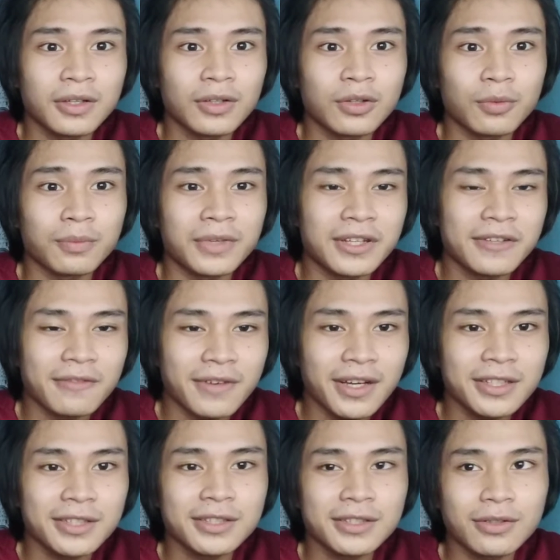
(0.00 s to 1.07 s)

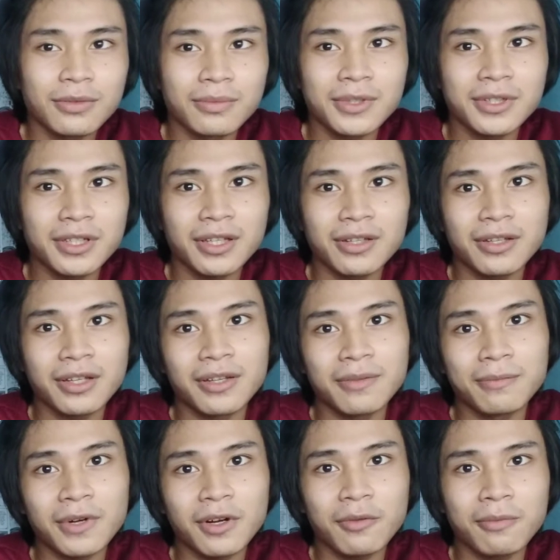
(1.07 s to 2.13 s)
minimize or mitigate the
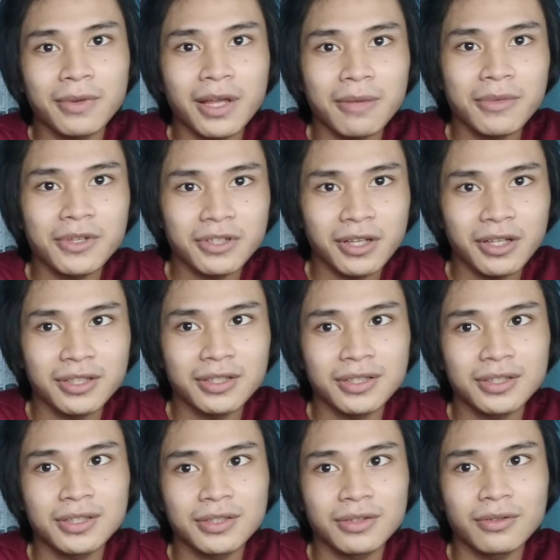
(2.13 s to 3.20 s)
impact of climate change
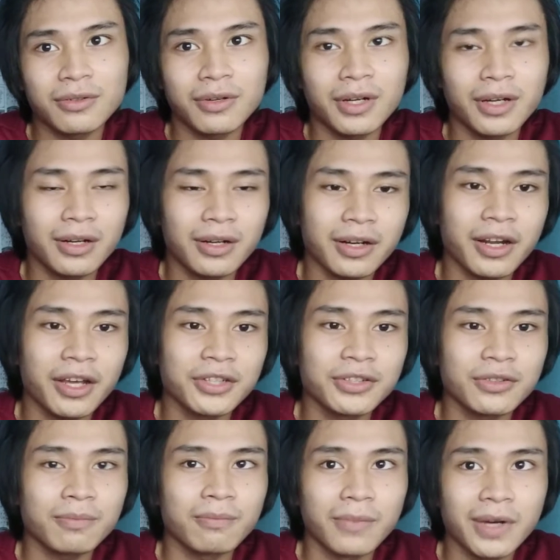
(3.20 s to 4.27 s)
is to creation
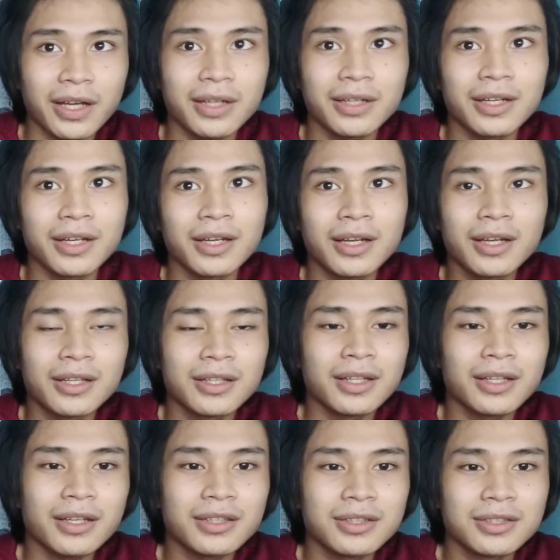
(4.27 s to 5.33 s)
of bike that
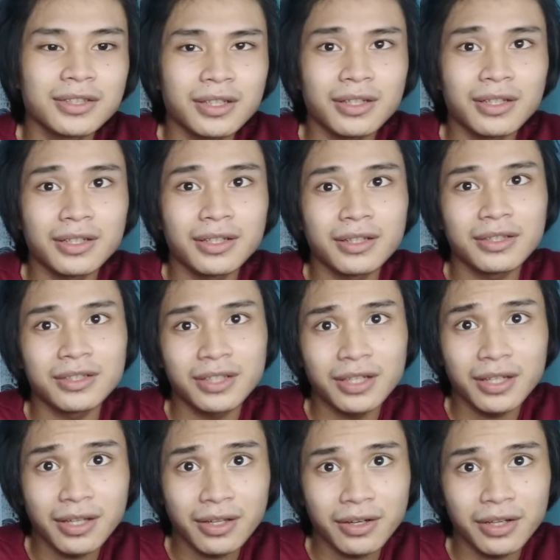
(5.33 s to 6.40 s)
can
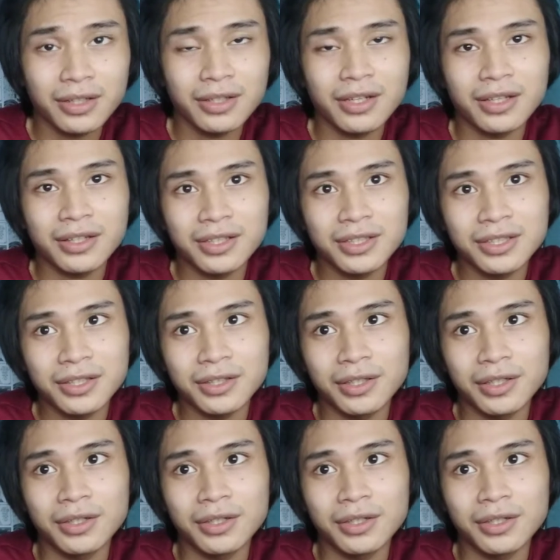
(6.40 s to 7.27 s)
generate electricity,